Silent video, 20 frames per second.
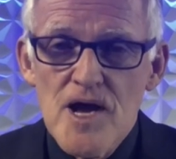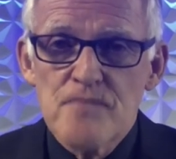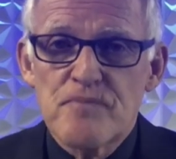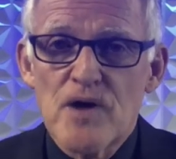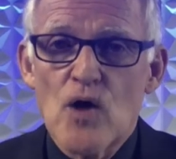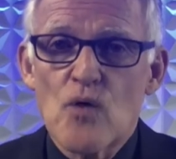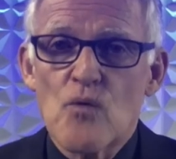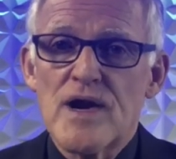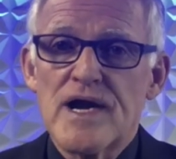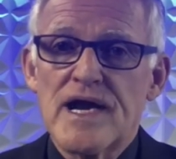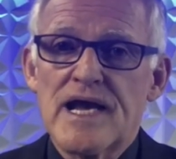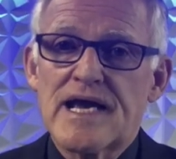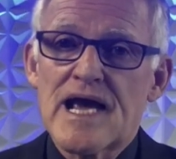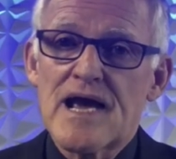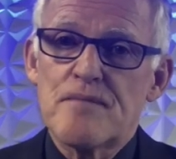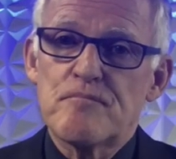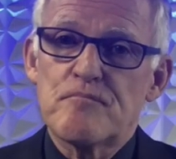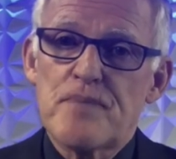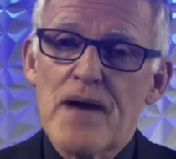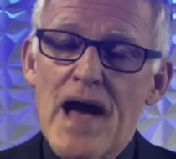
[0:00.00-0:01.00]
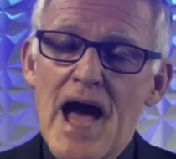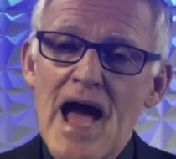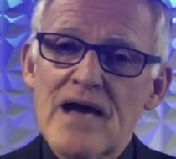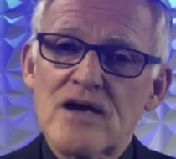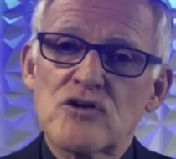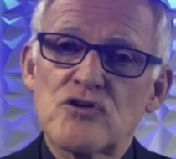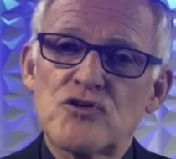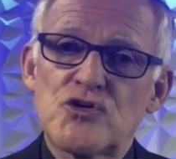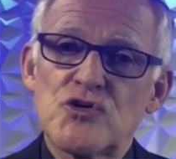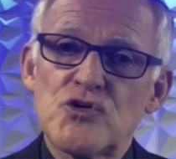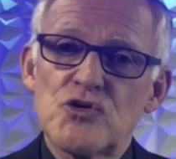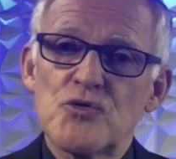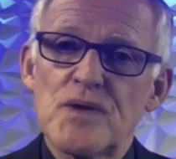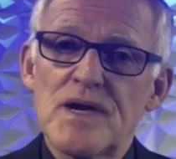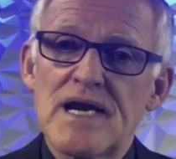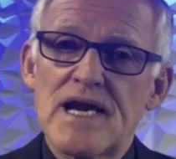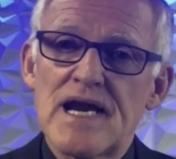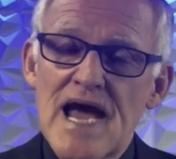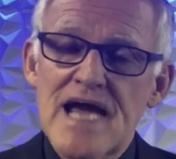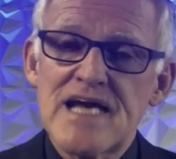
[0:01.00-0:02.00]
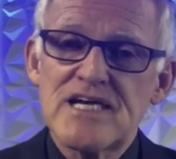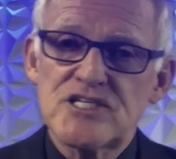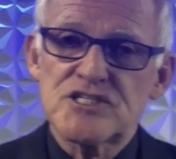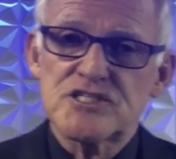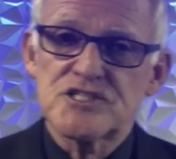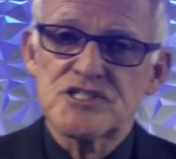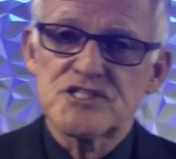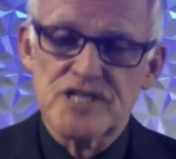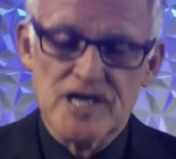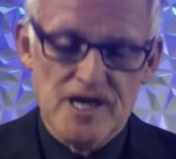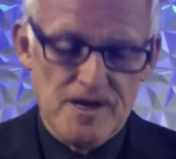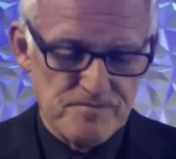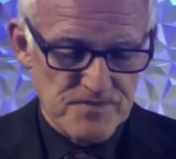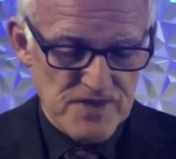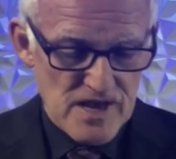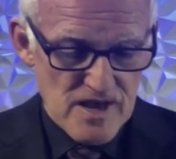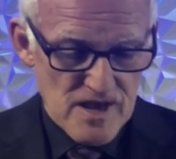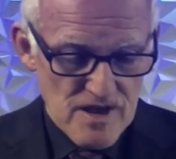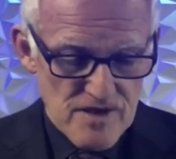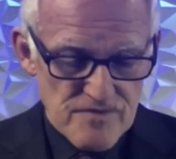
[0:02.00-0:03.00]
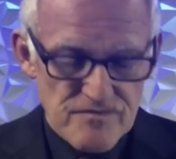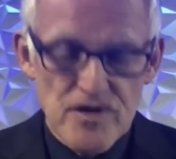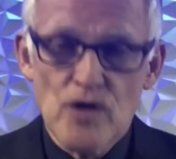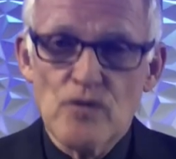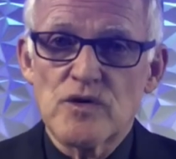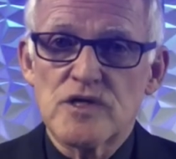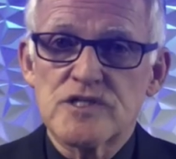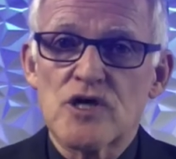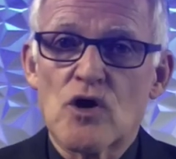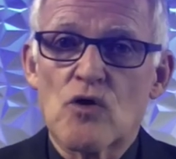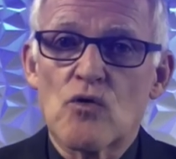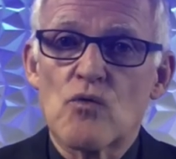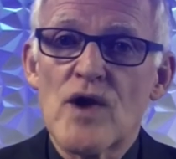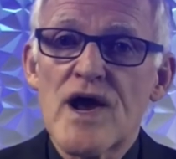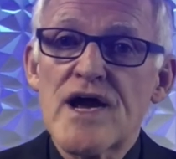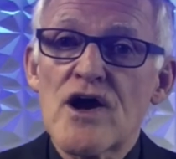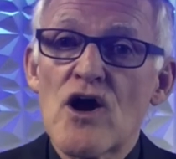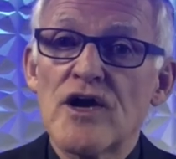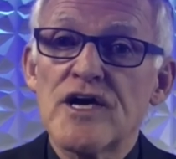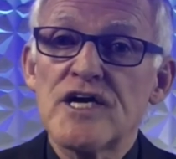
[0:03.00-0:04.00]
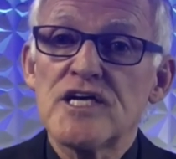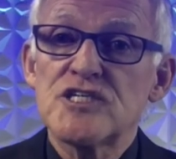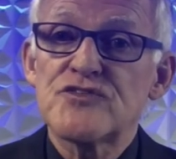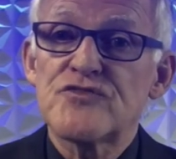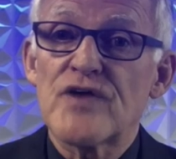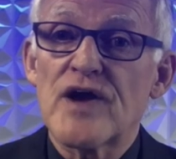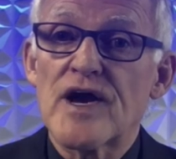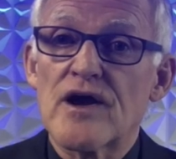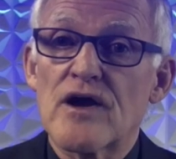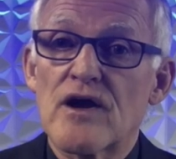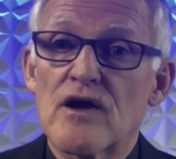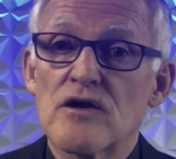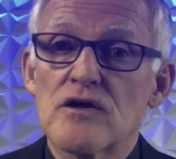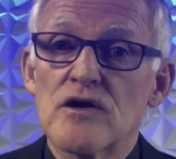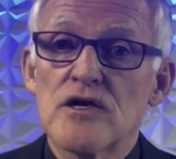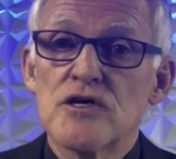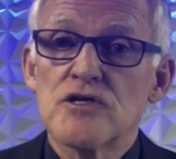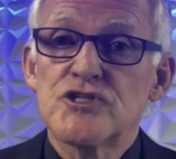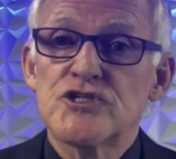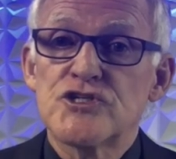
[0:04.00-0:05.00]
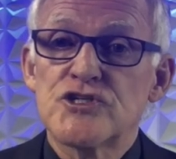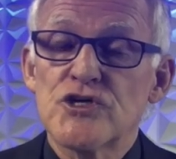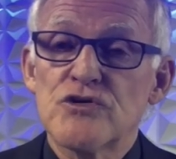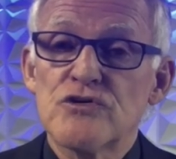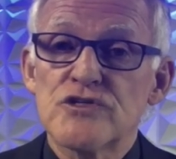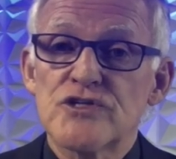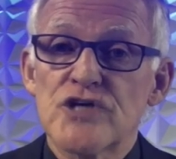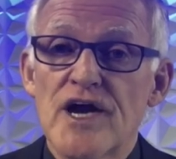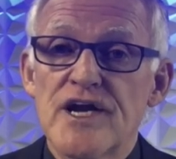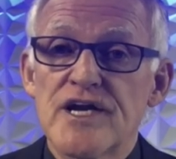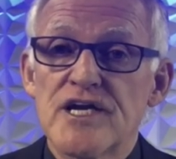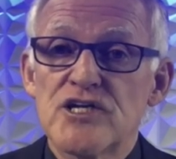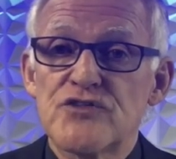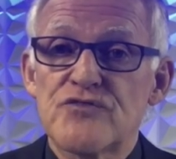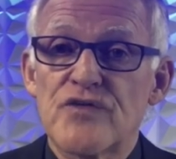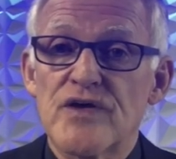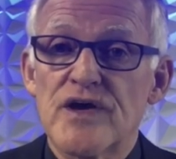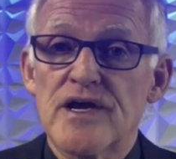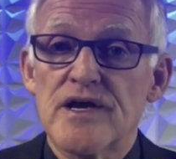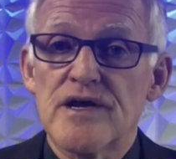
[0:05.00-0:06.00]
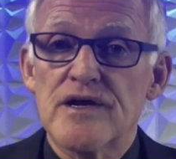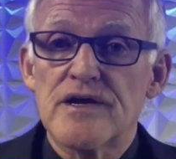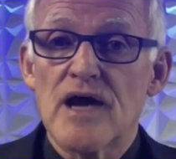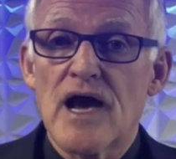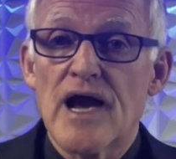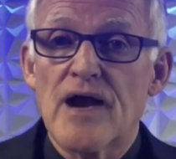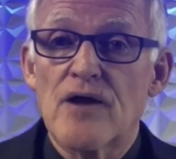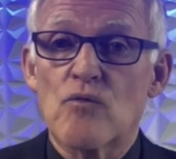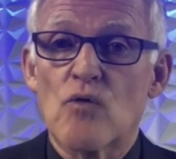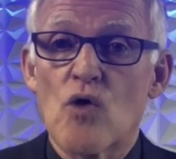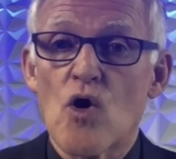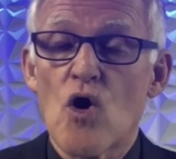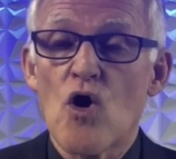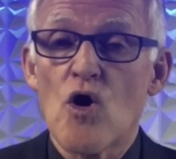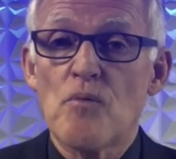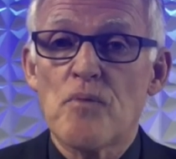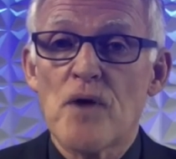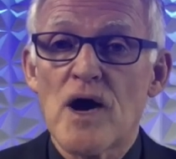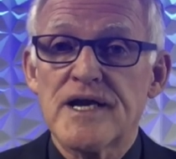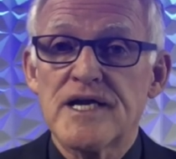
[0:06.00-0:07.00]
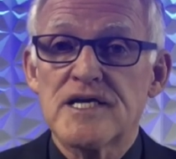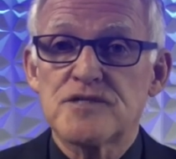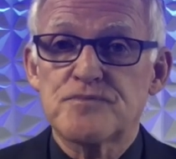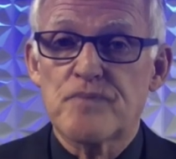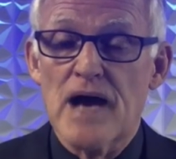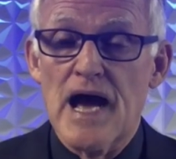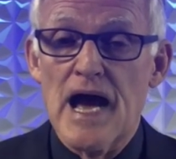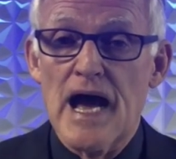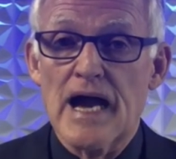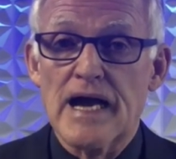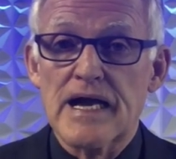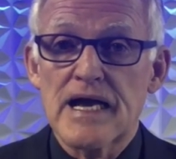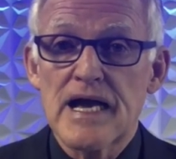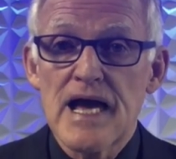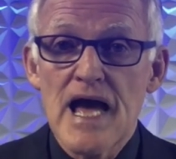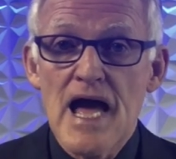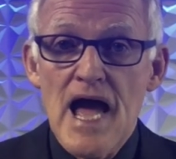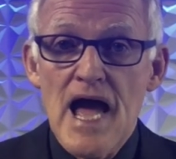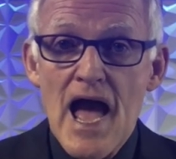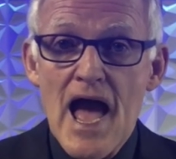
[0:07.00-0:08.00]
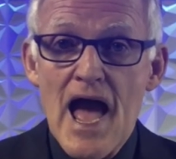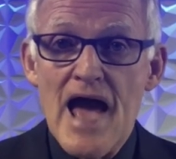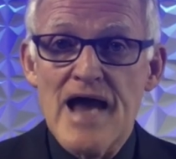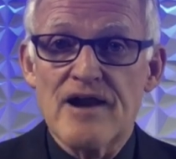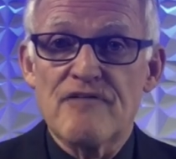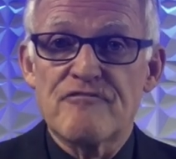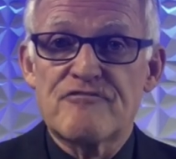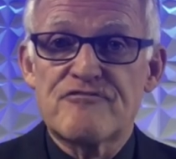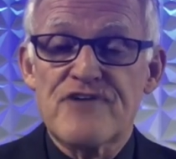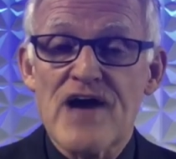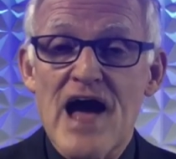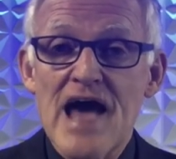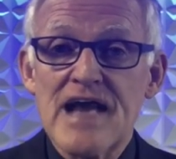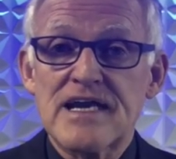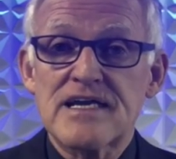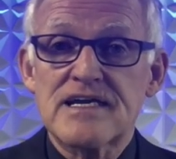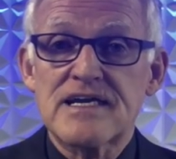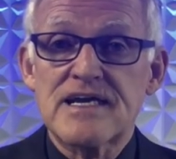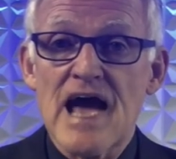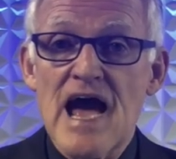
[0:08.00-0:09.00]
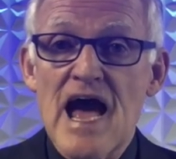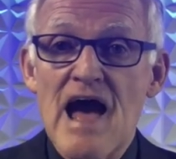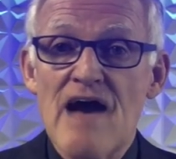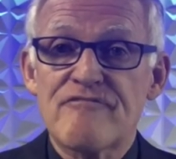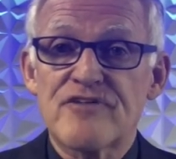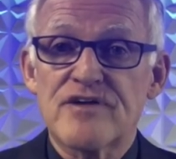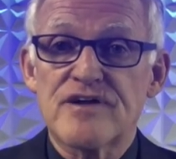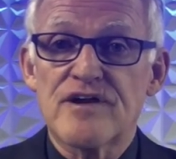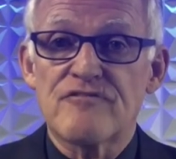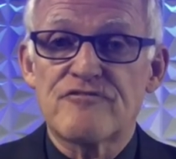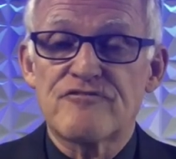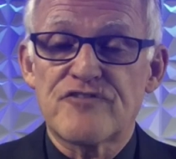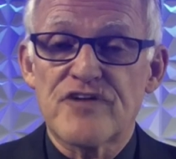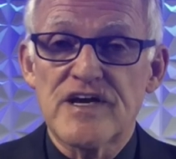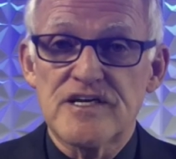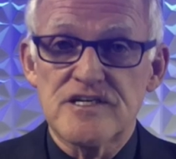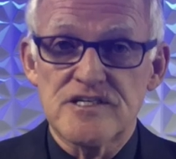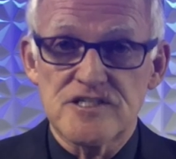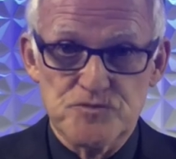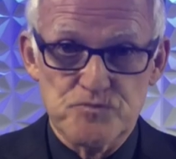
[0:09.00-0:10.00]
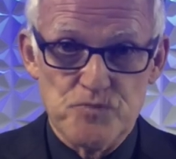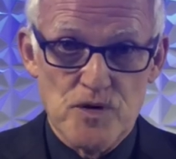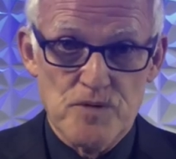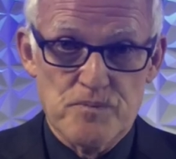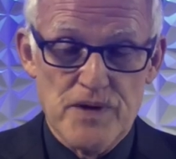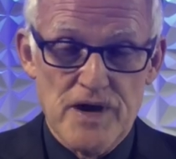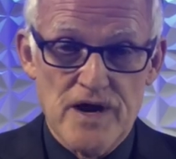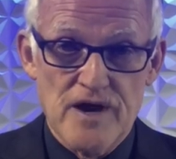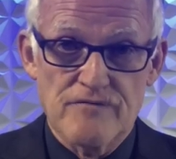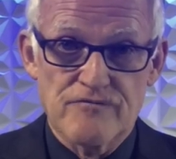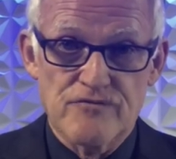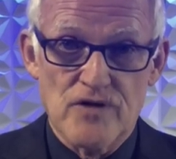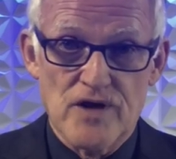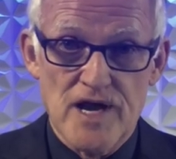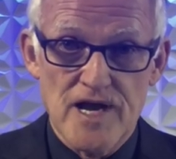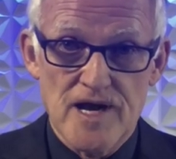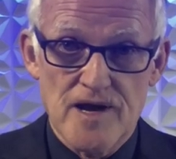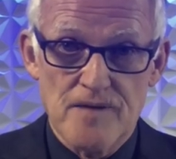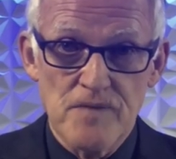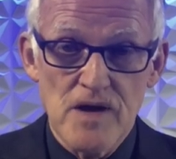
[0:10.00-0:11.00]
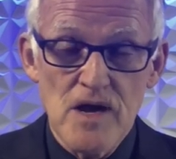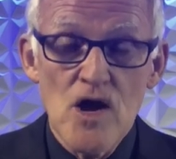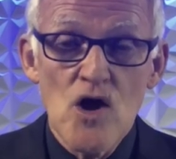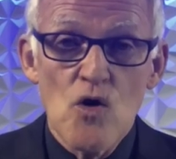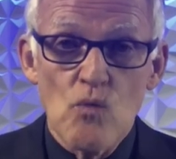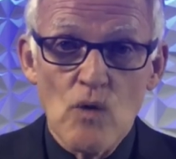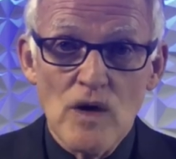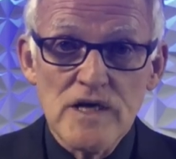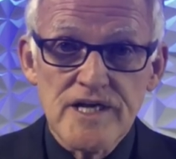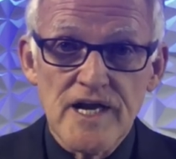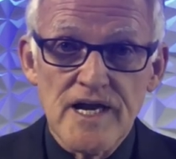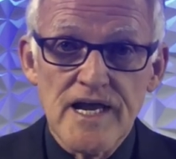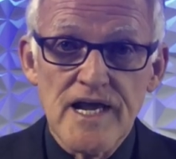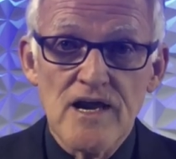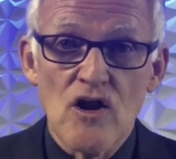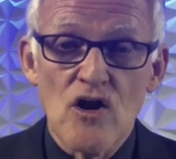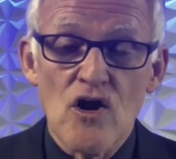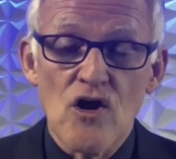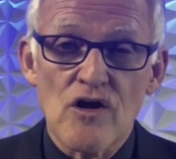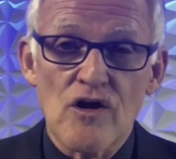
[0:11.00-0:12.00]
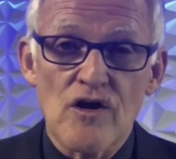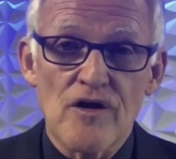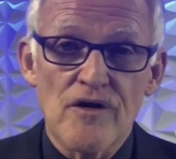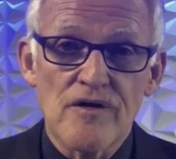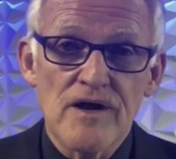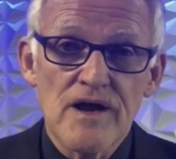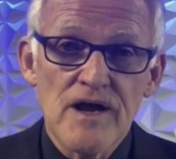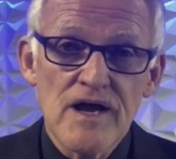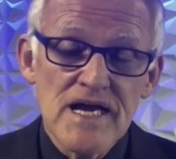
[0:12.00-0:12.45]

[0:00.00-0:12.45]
But when he came back to relationship, there was a ring on his finger, shoes on his feet, a robe on his back, and a fatted calf and a feast prepared for him. What did he learn?